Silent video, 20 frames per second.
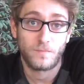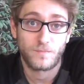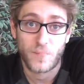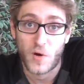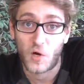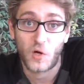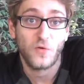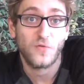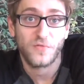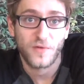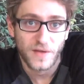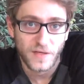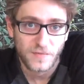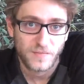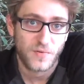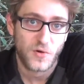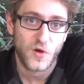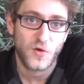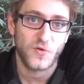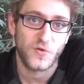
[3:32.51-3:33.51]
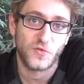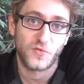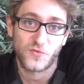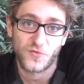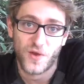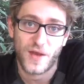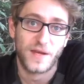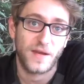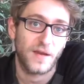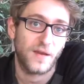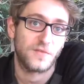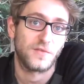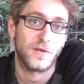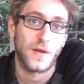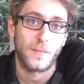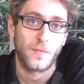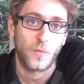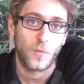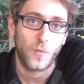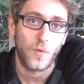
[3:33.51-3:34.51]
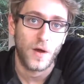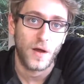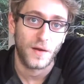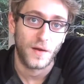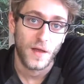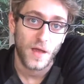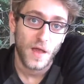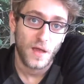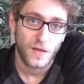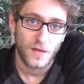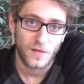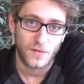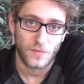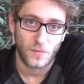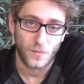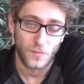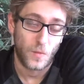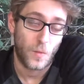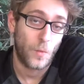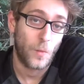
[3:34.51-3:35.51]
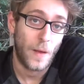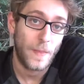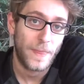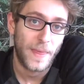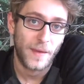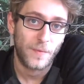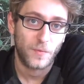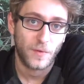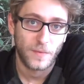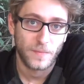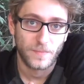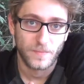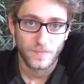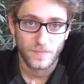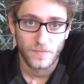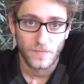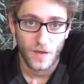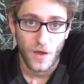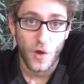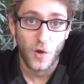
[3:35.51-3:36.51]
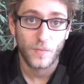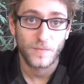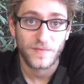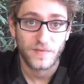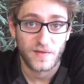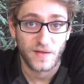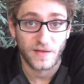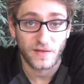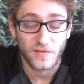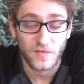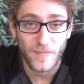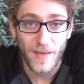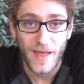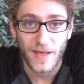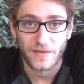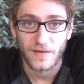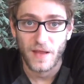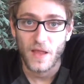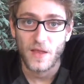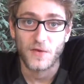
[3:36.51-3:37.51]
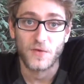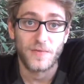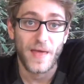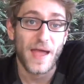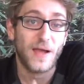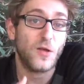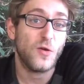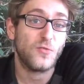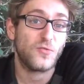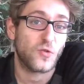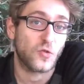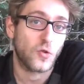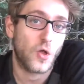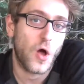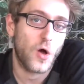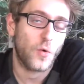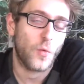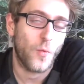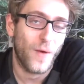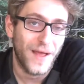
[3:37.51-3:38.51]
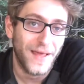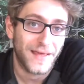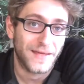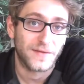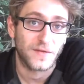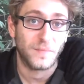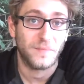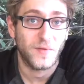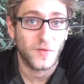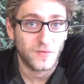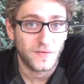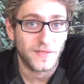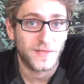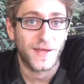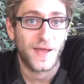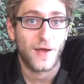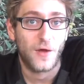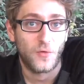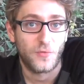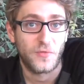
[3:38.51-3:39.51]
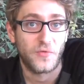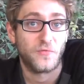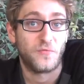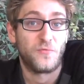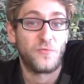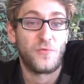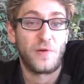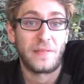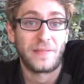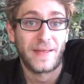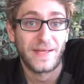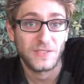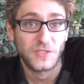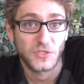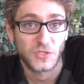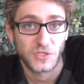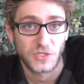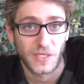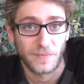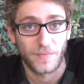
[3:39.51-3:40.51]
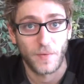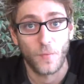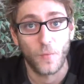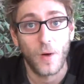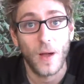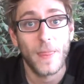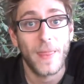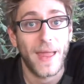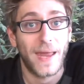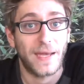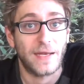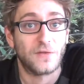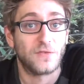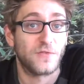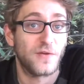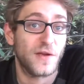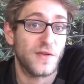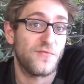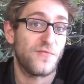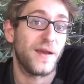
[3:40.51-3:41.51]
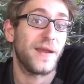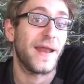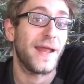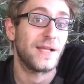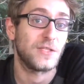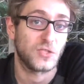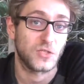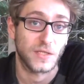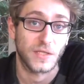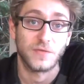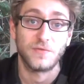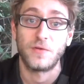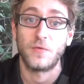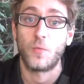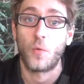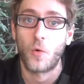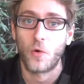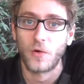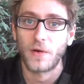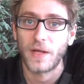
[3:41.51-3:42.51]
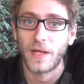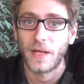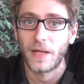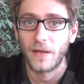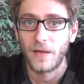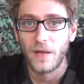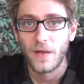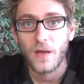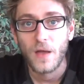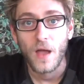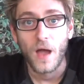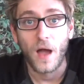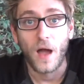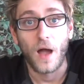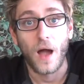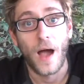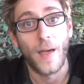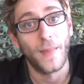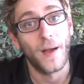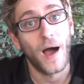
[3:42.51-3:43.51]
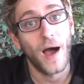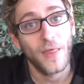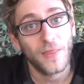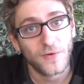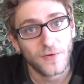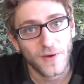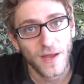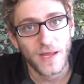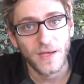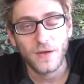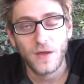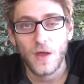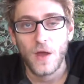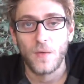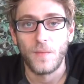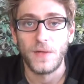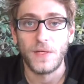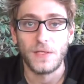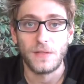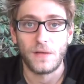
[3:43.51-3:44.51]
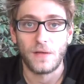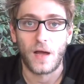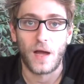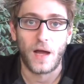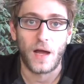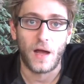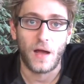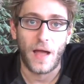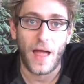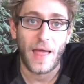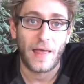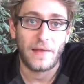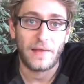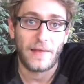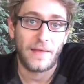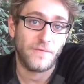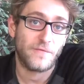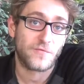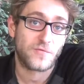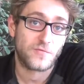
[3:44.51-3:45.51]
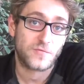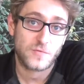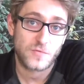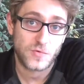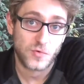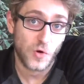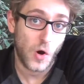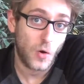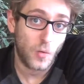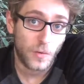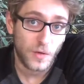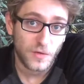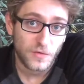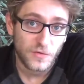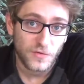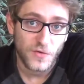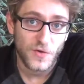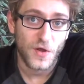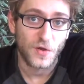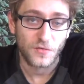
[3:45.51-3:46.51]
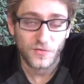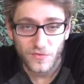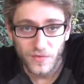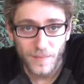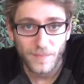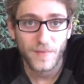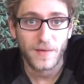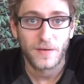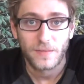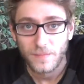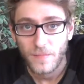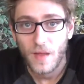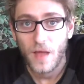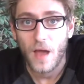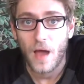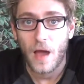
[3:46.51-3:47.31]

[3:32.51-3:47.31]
perfect produce graded as a #1, what they would hope to expect, that goes a long way into building a healthy relationship, and one that is very financially rewarding. On the other end, when if growers slip in